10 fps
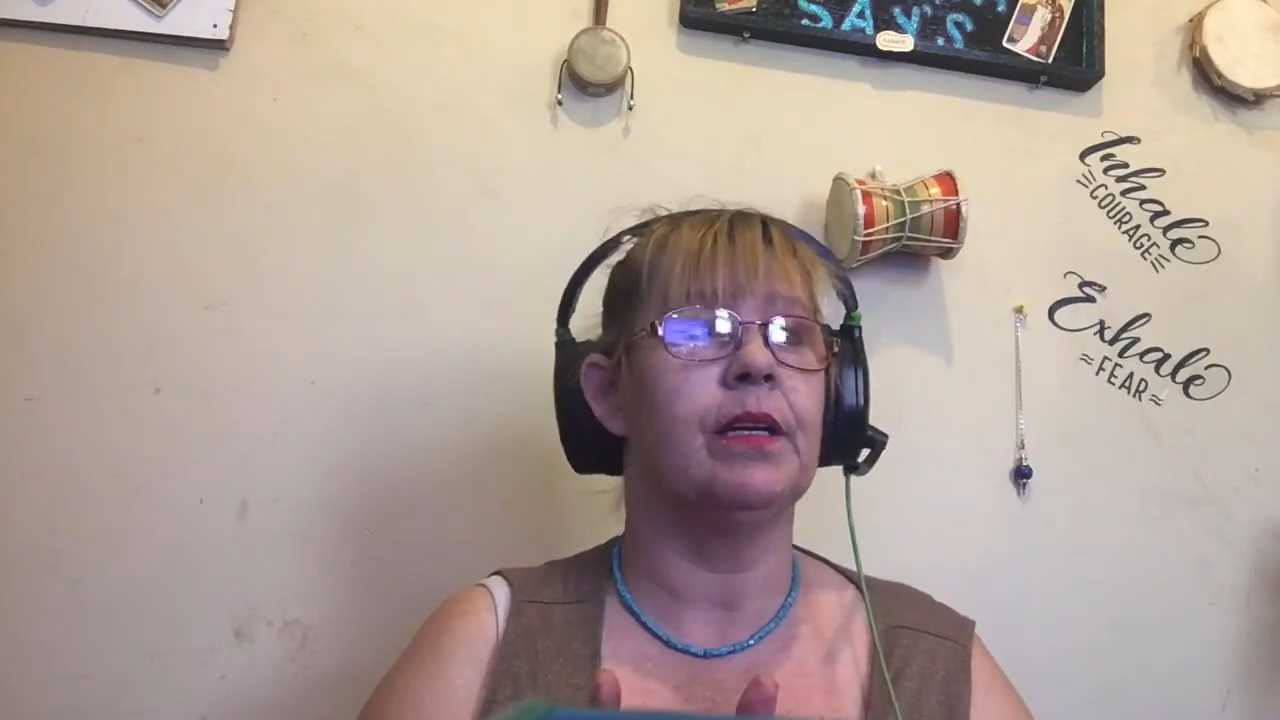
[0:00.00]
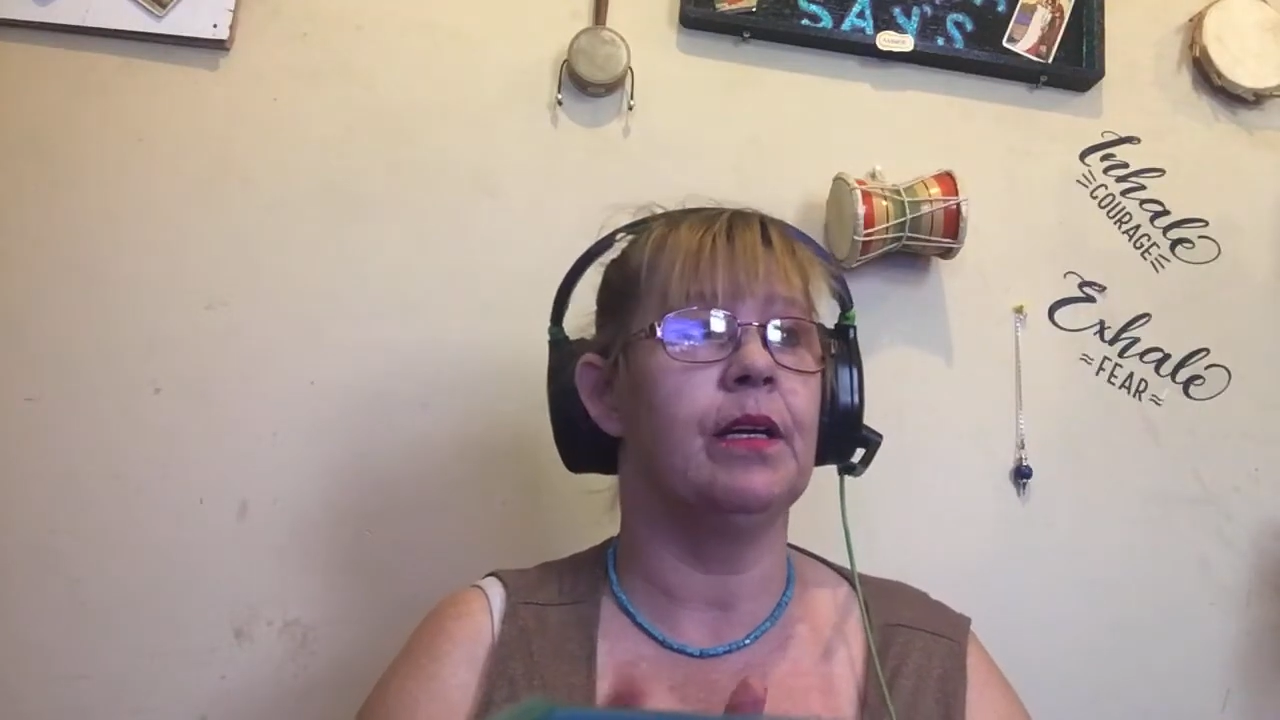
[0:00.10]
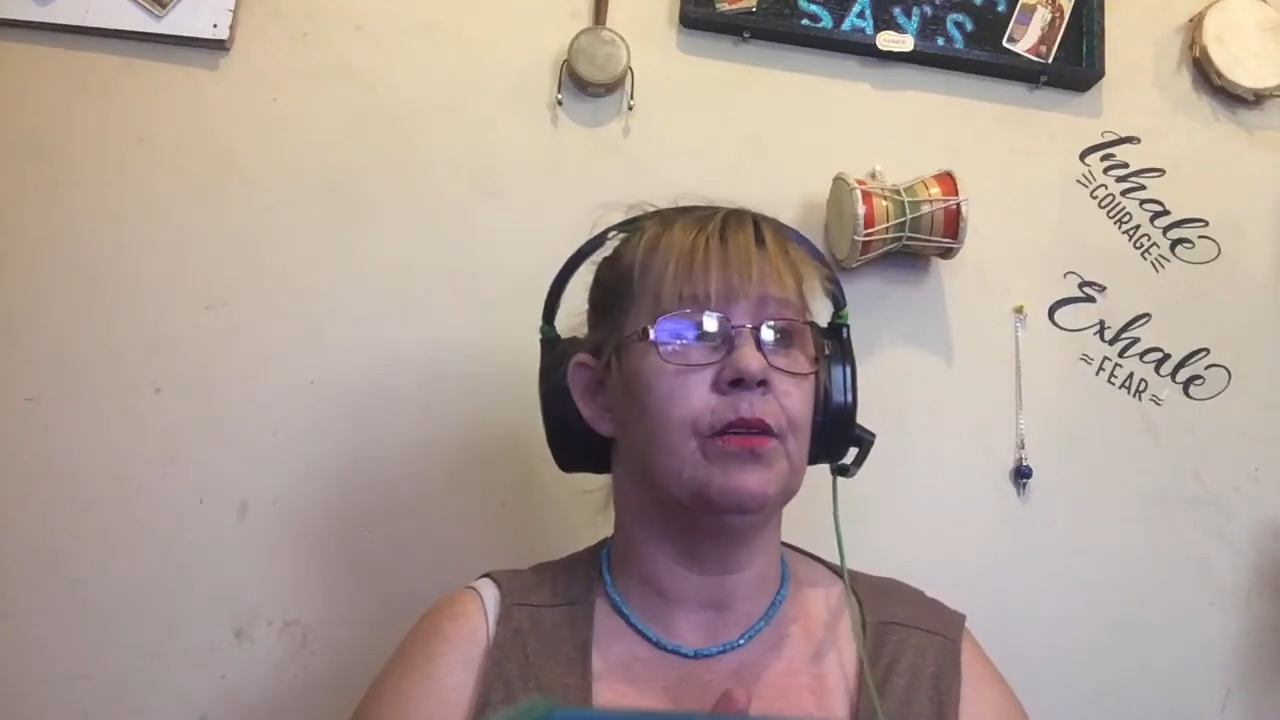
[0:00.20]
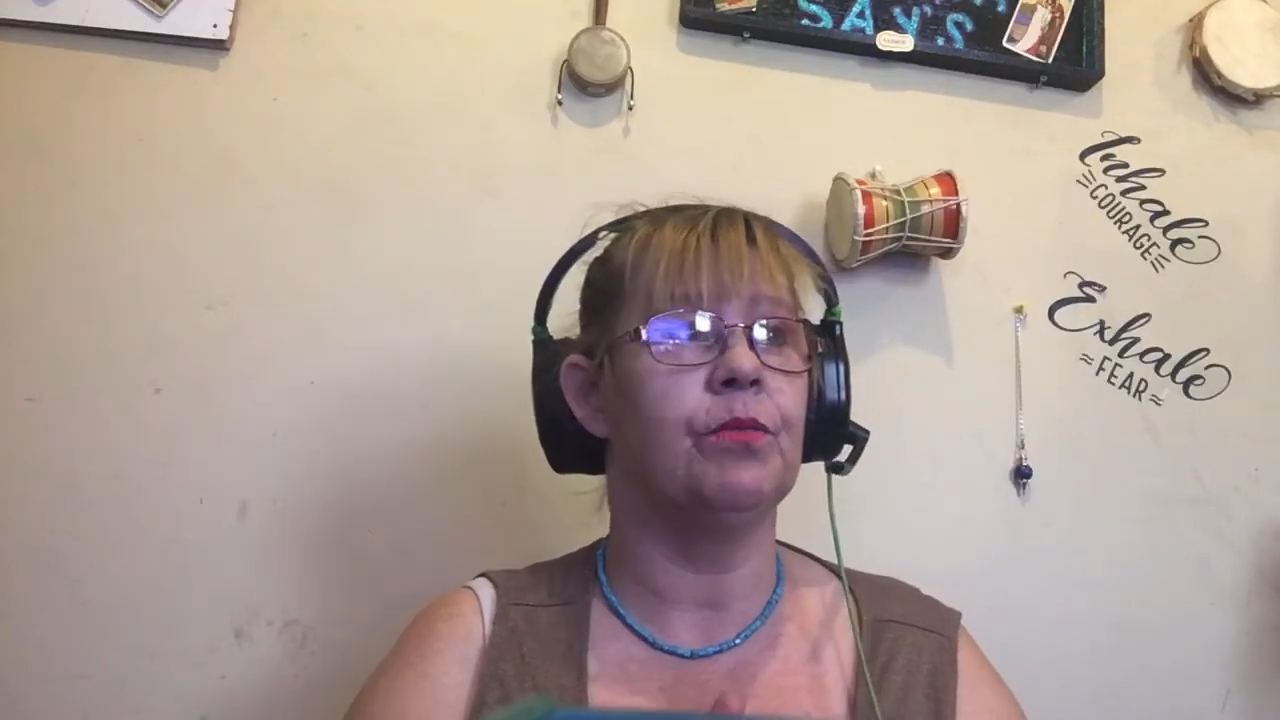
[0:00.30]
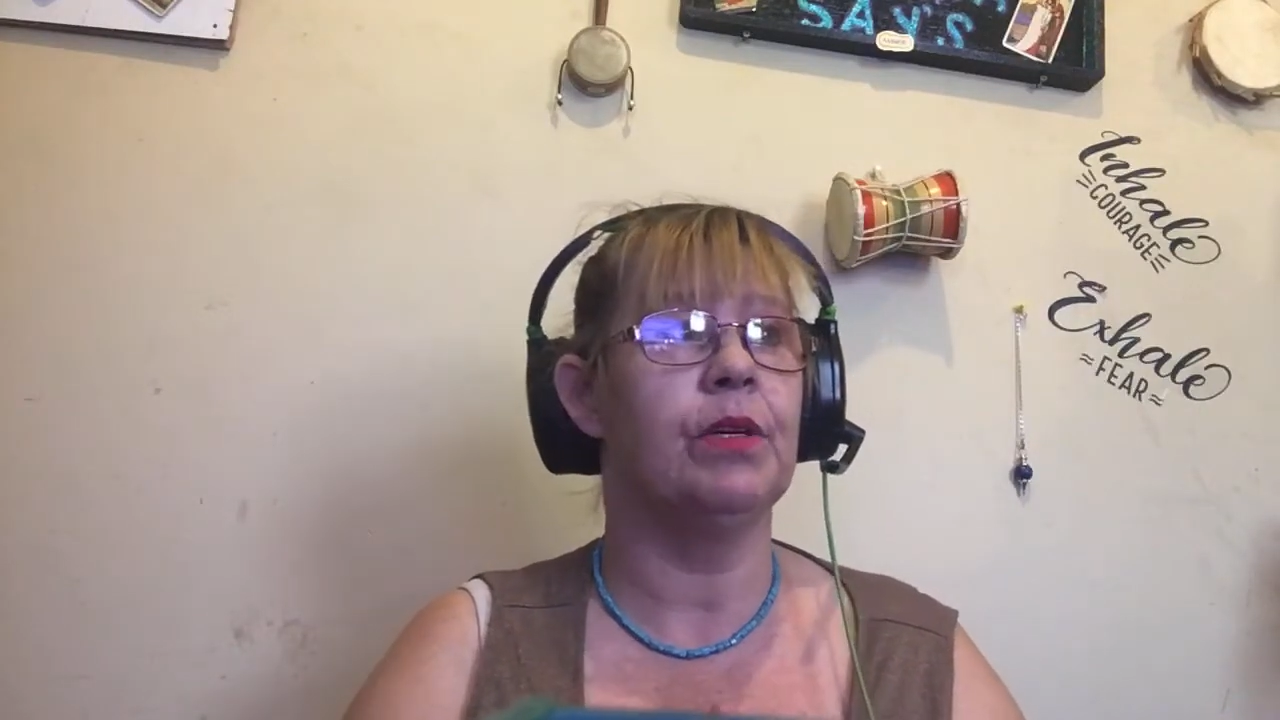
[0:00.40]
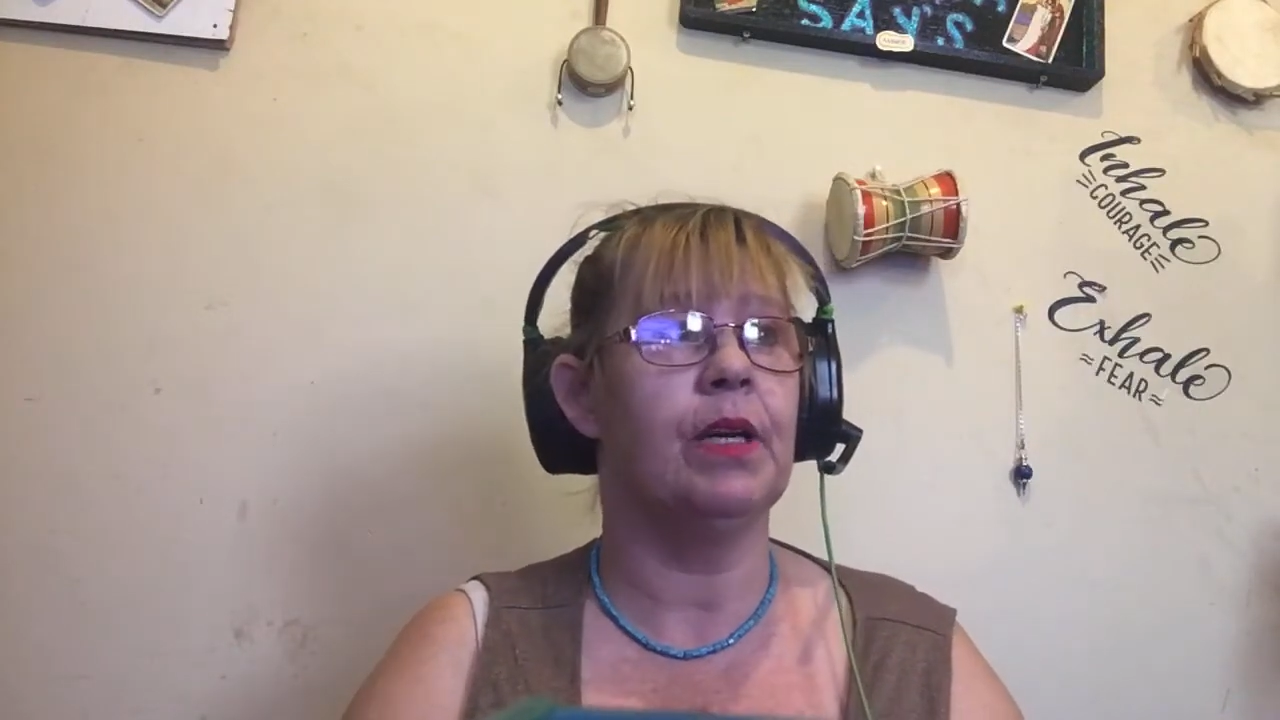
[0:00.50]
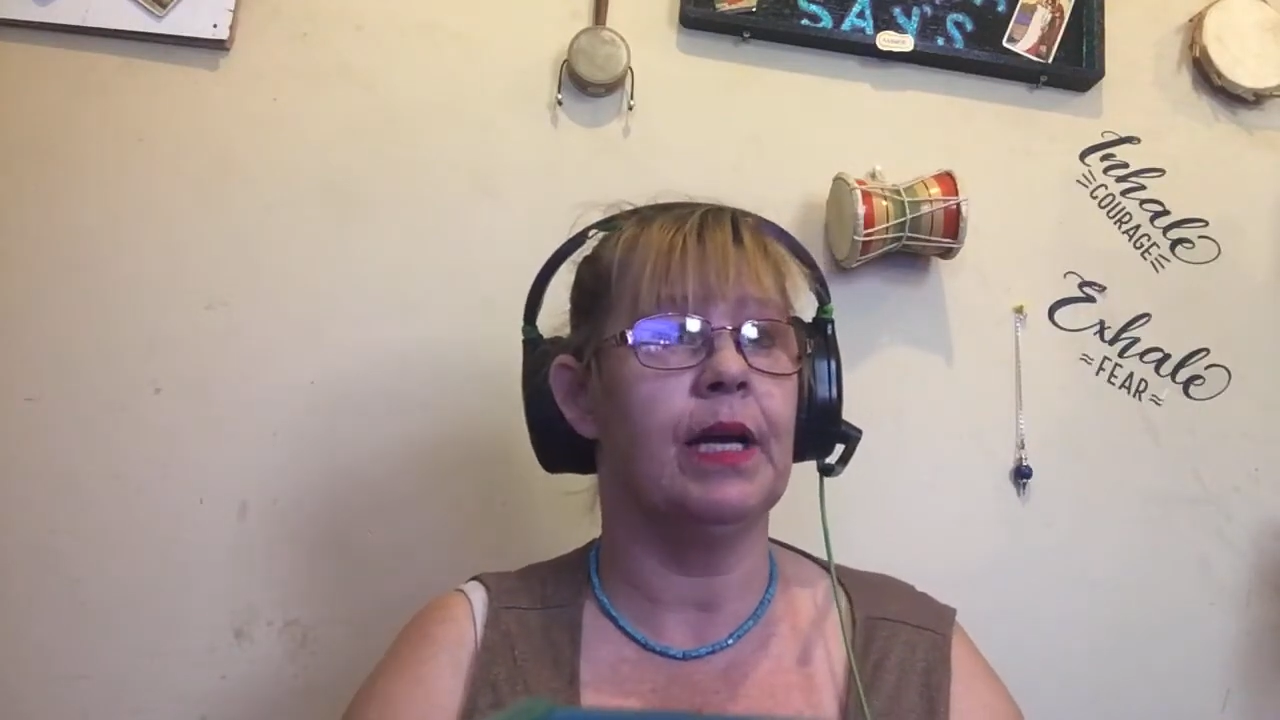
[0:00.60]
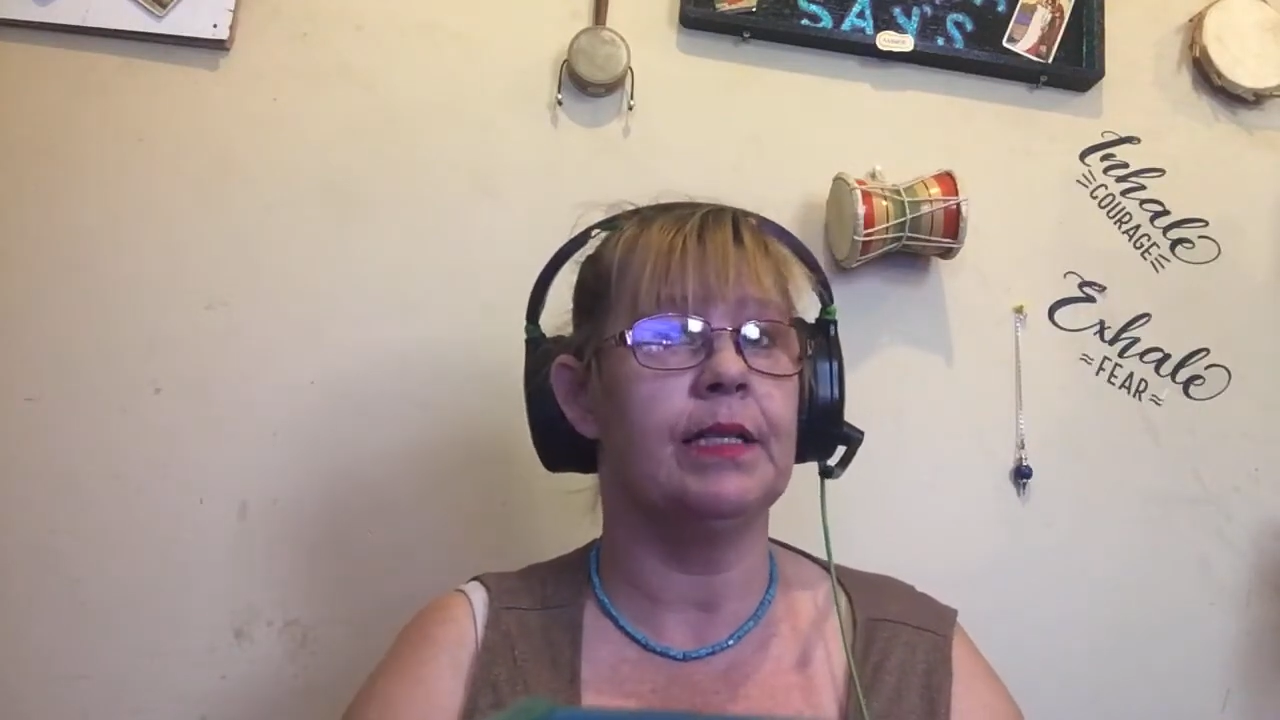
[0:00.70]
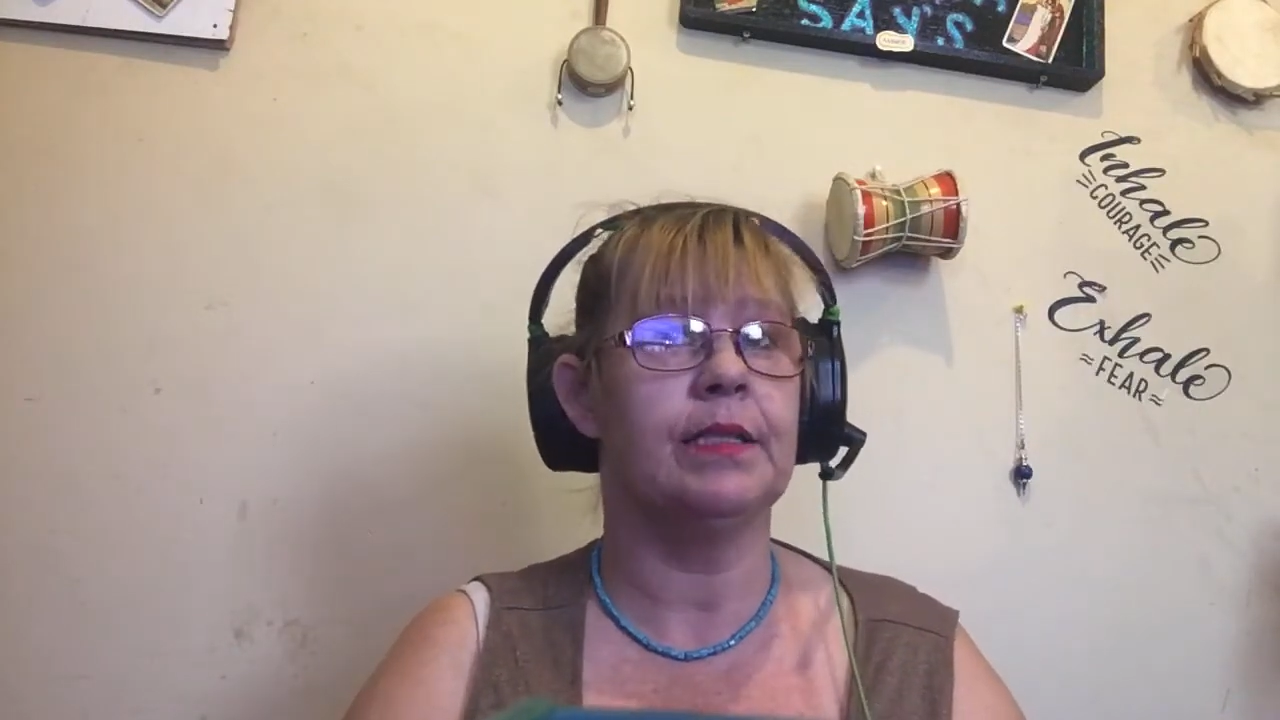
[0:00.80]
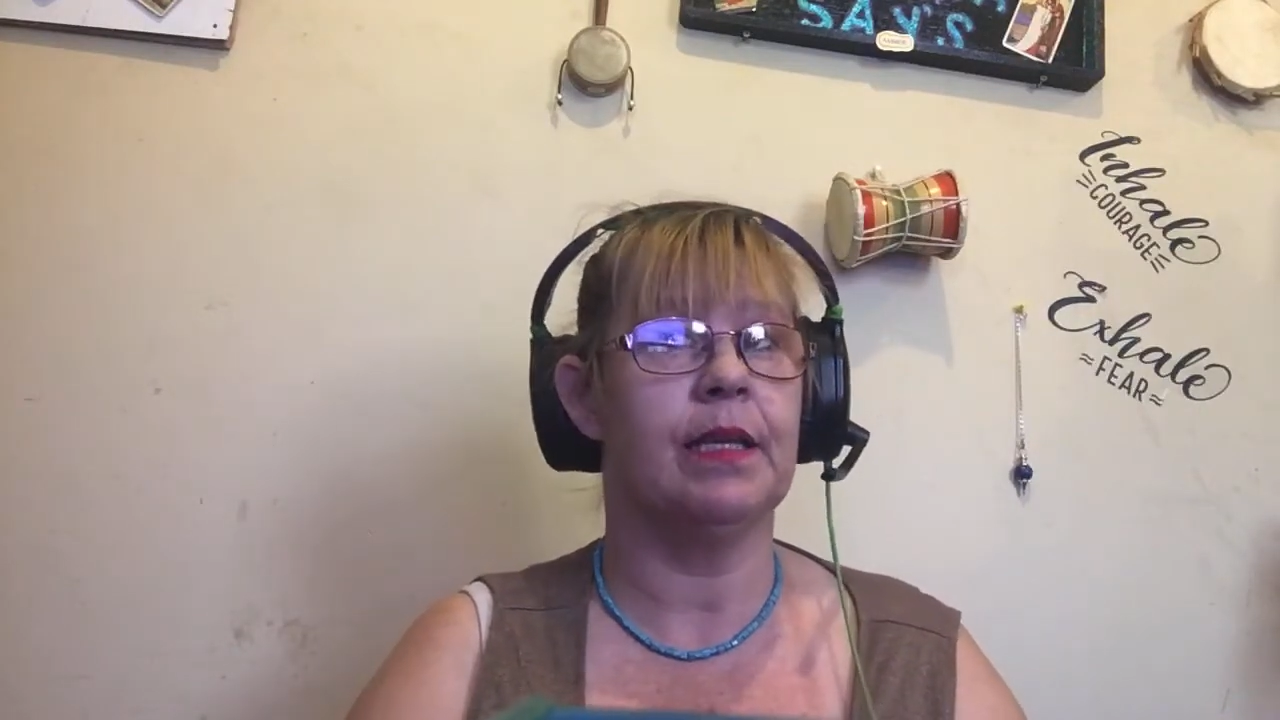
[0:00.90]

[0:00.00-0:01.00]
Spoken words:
and realize